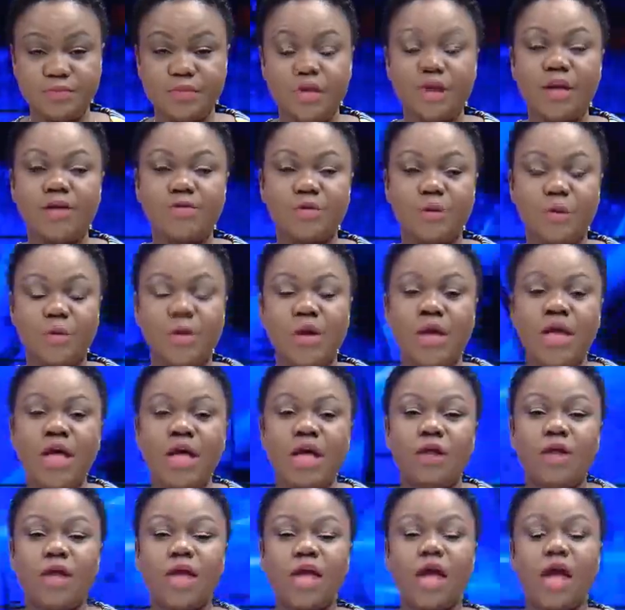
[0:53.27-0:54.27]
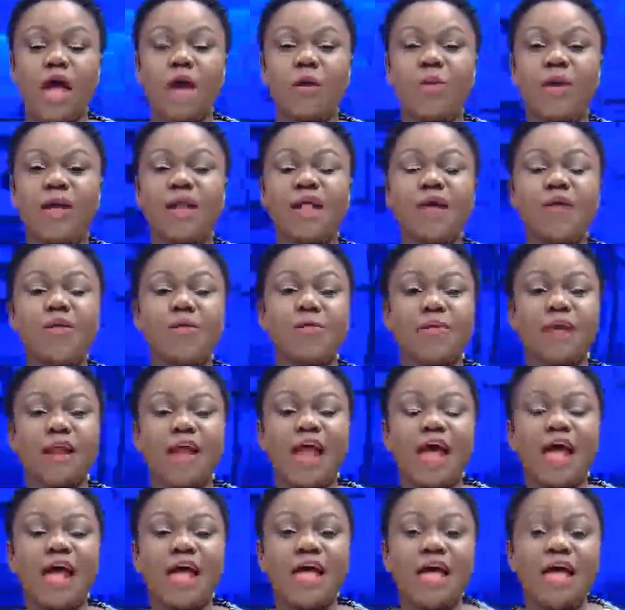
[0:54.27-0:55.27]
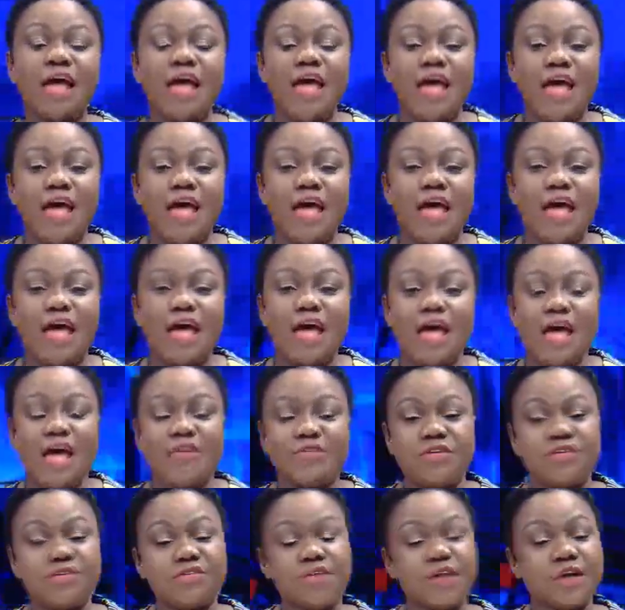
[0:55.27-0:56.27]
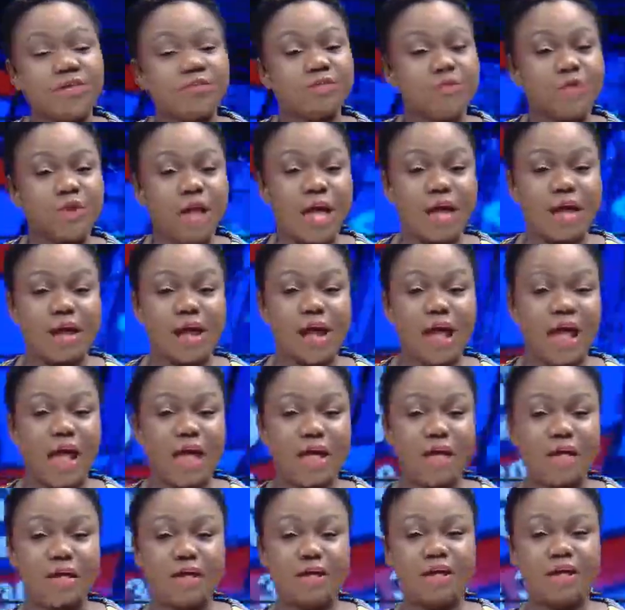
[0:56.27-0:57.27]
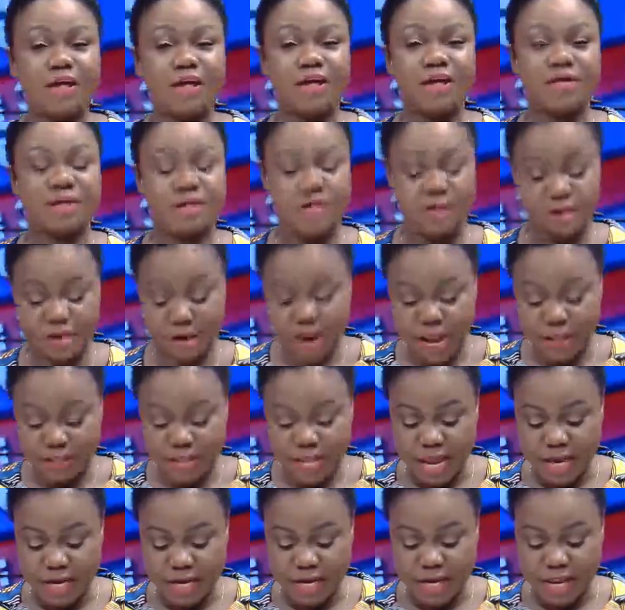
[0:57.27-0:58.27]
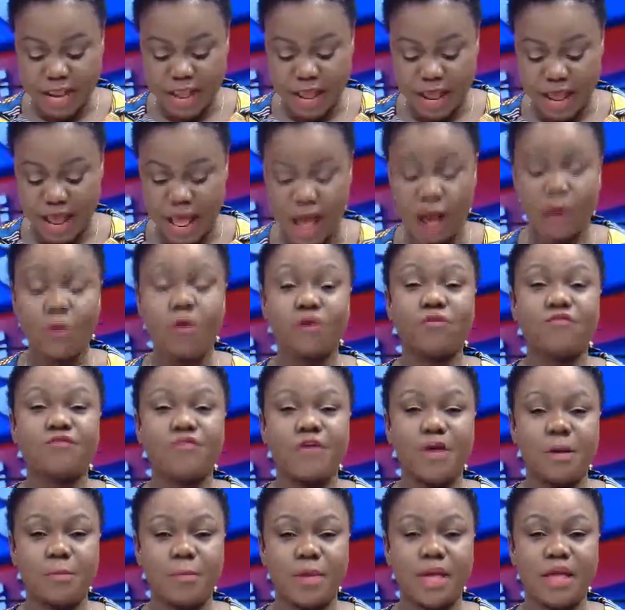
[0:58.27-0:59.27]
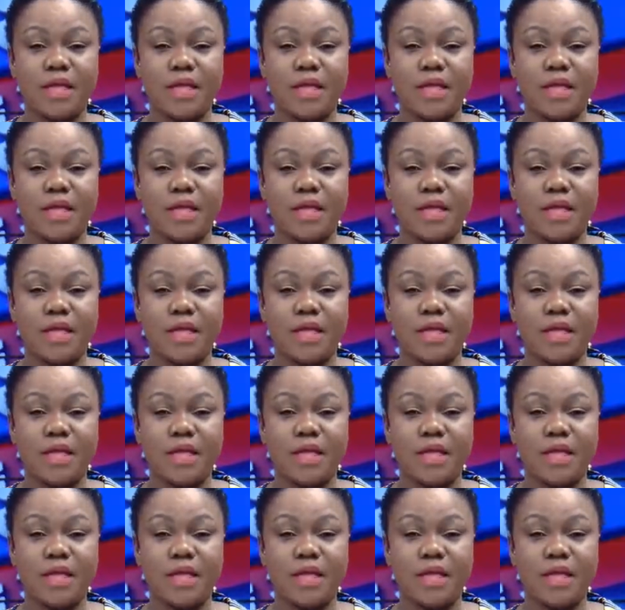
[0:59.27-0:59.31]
yo lawyer wadaroma na etwetwe aso kakra krata no de a confirm